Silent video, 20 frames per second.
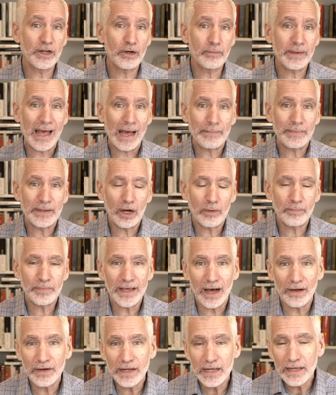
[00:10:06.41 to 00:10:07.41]
I'll be happy to help you
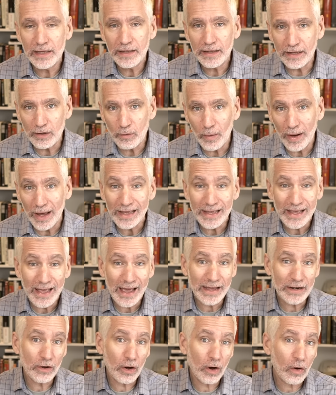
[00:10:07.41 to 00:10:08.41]
out any way I
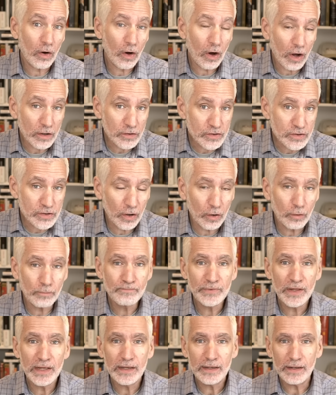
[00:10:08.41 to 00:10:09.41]
can. I'll also
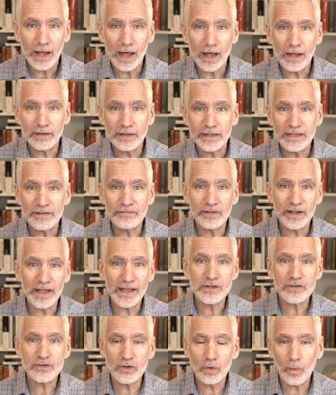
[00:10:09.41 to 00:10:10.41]
leave
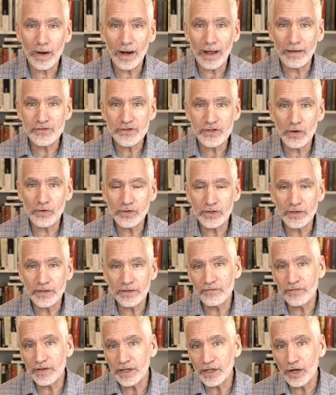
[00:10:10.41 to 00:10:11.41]
links to what I've shown you in the
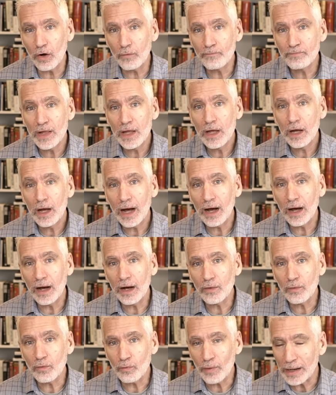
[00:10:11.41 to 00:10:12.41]
video
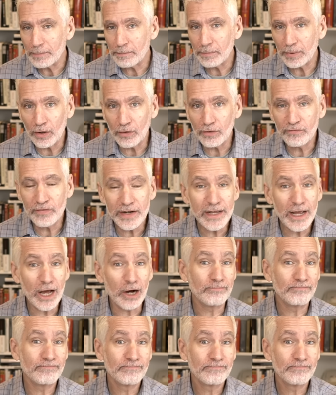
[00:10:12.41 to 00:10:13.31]
right below the video.